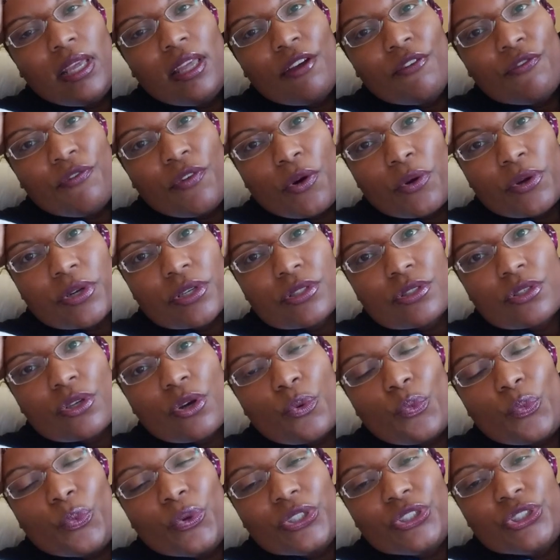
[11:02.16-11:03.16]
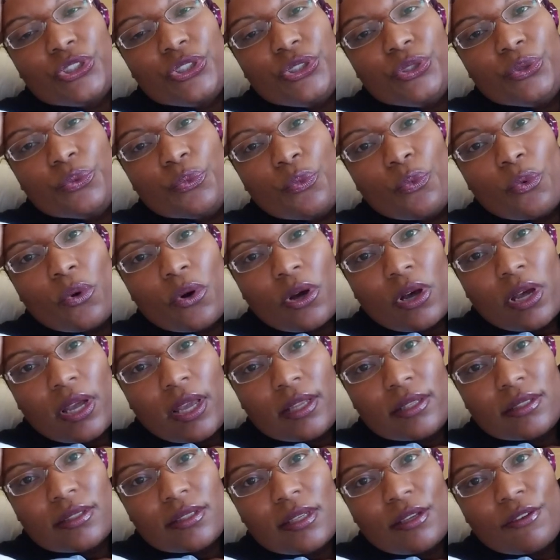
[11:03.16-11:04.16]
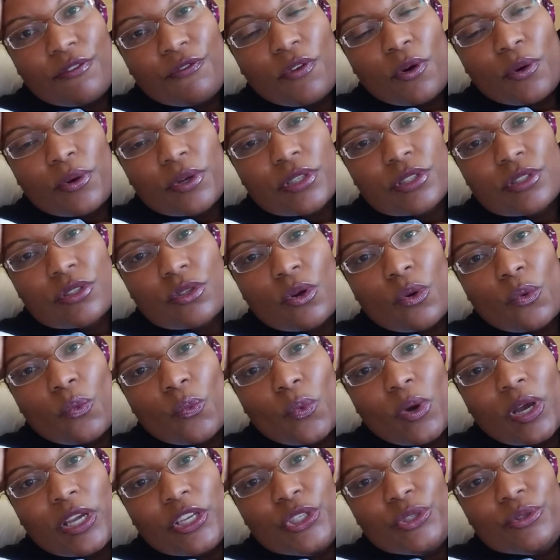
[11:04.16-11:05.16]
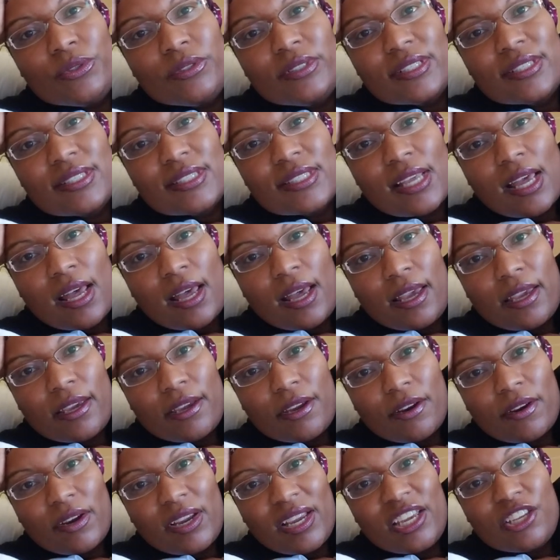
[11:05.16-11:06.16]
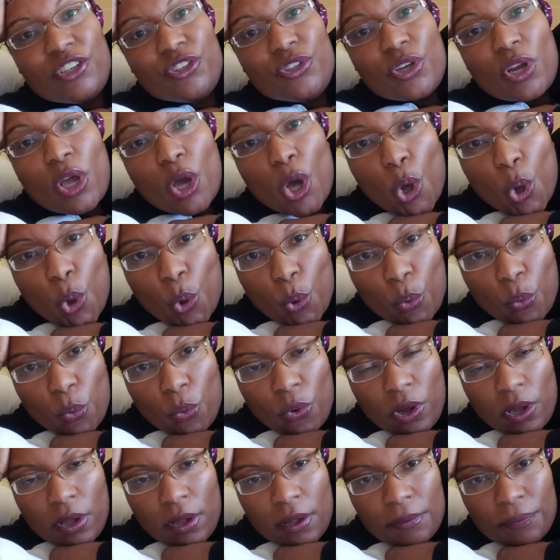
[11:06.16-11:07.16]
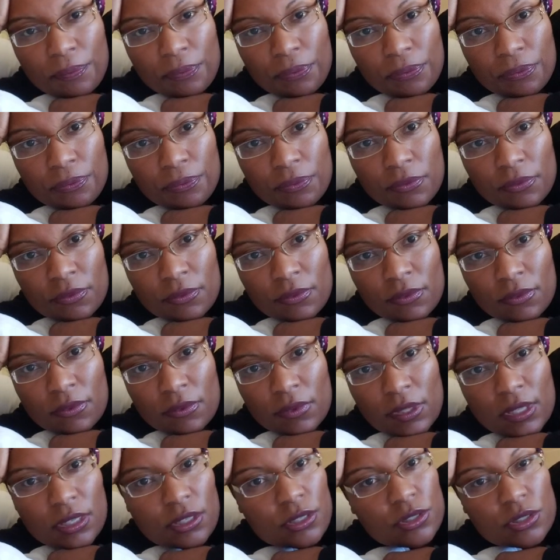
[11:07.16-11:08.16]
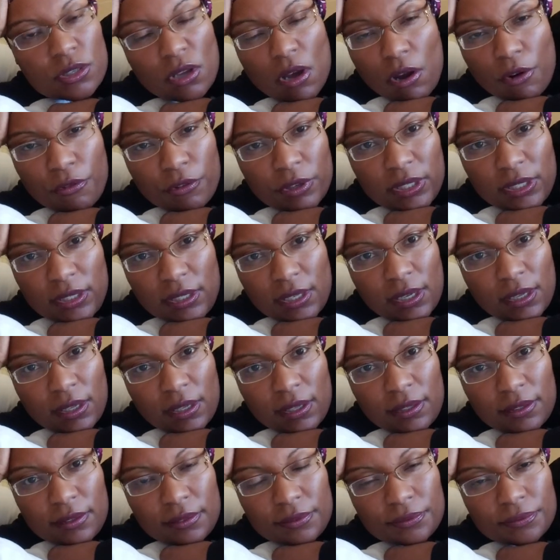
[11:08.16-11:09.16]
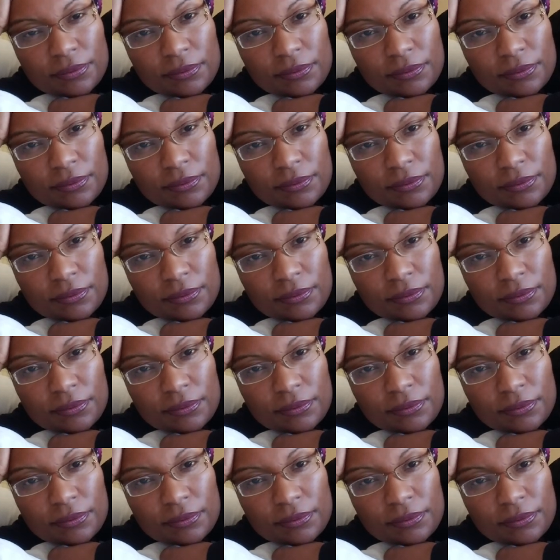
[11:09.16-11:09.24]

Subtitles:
focus on what you want. Focus on what you desire and know that it's already done.